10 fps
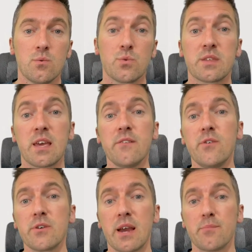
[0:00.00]
With key
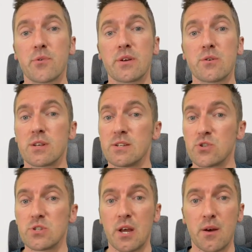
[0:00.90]
vocabulary or
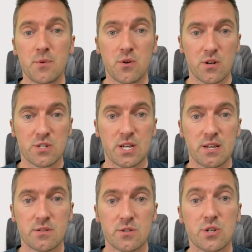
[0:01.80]
literature
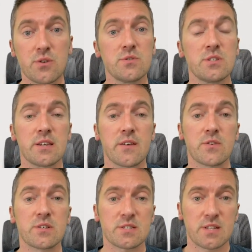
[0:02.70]
terminology, students are
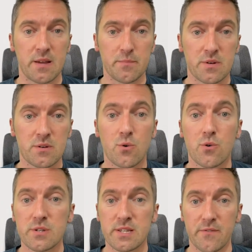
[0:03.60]
given a statement
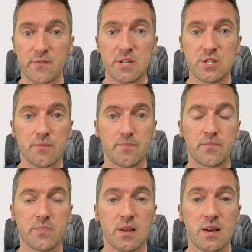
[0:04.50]
or a definition
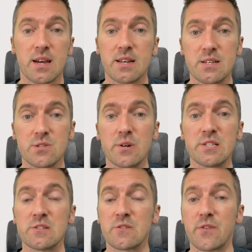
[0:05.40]
and need to
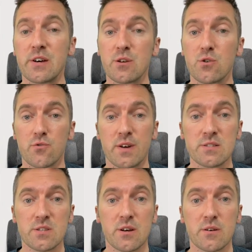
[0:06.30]
identify the
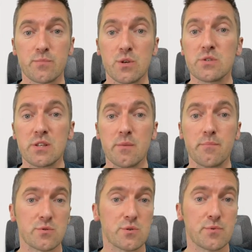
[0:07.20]
correct term using the
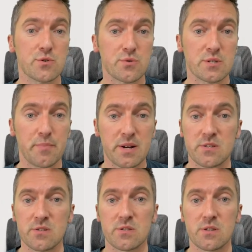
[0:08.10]
multiple choice
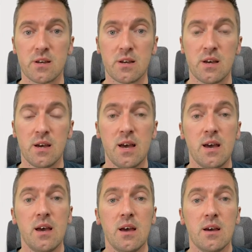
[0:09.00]
buttons.
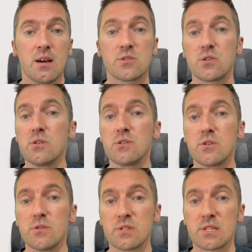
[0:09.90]
As soon as
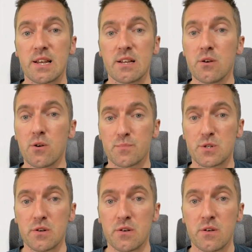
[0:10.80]
students select an
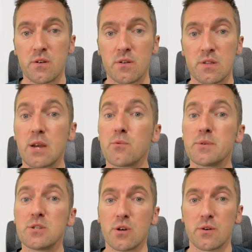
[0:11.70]
option, they will
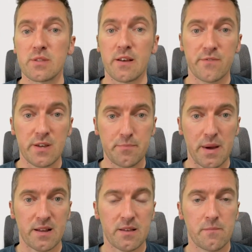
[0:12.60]
be shown their
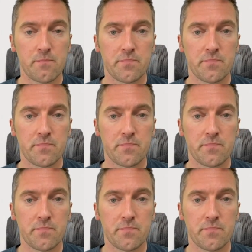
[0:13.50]
feedback.